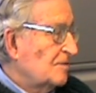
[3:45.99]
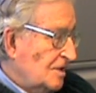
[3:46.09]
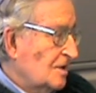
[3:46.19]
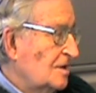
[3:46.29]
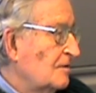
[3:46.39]

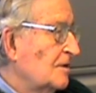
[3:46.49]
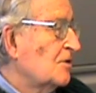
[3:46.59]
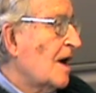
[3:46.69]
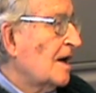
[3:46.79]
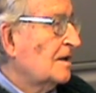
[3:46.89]
essentially
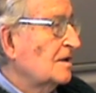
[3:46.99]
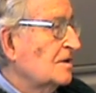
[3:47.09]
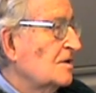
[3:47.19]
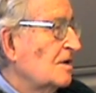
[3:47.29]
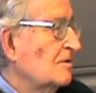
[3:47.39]
retract it
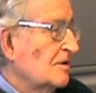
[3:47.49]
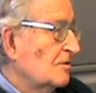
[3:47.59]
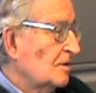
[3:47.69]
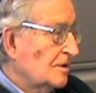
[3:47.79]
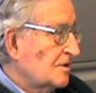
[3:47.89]
and say, well,
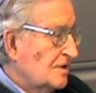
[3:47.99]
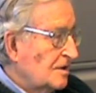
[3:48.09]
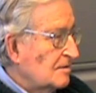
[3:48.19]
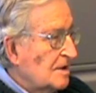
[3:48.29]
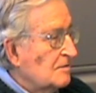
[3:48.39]
the words
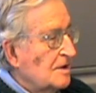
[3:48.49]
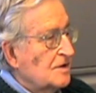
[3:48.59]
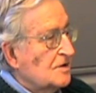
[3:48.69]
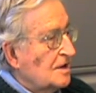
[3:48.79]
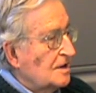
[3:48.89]
didn't mean what
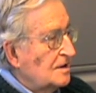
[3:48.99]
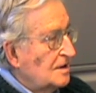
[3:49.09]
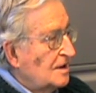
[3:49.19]
he said.